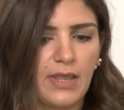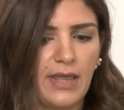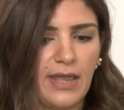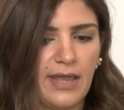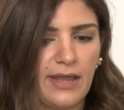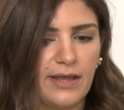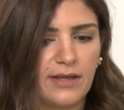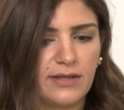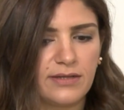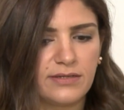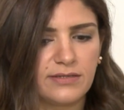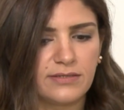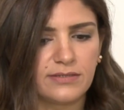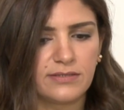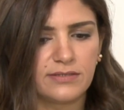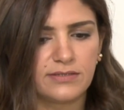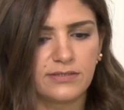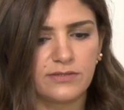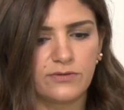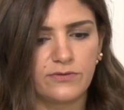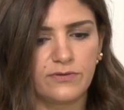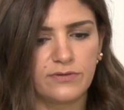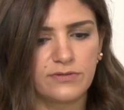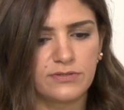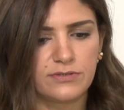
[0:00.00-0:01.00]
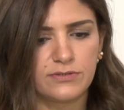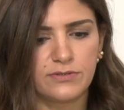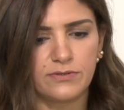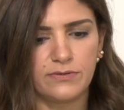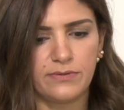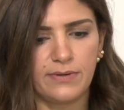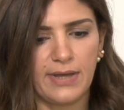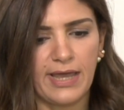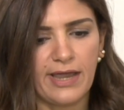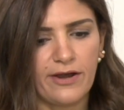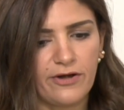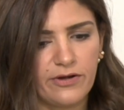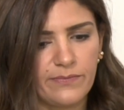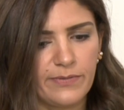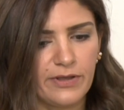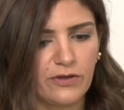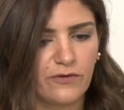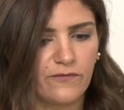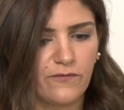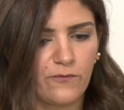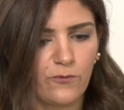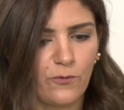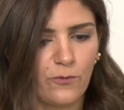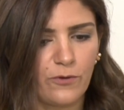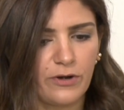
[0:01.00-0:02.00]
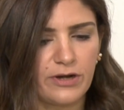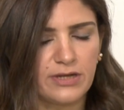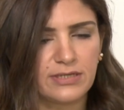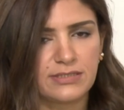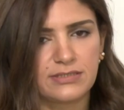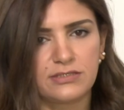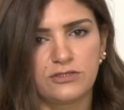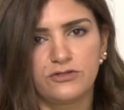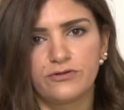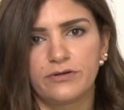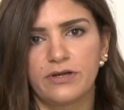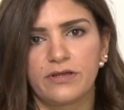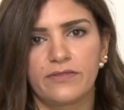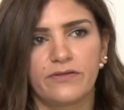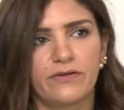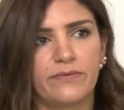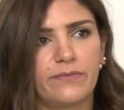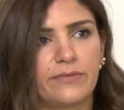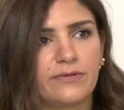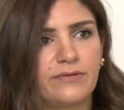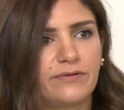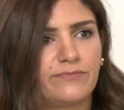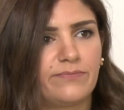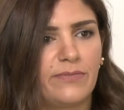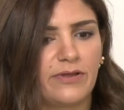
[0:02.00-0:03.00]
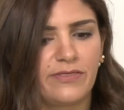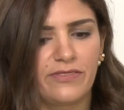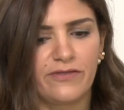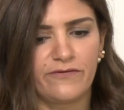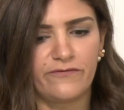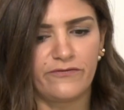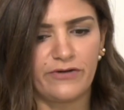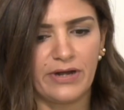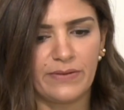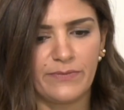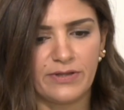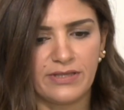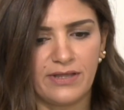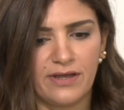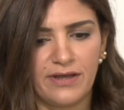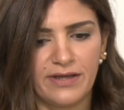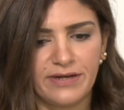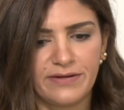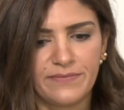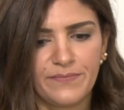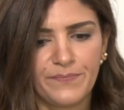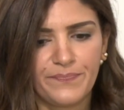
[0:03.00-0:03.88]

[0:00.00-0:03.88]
And also Arabic, of course, during the month of Ramadan.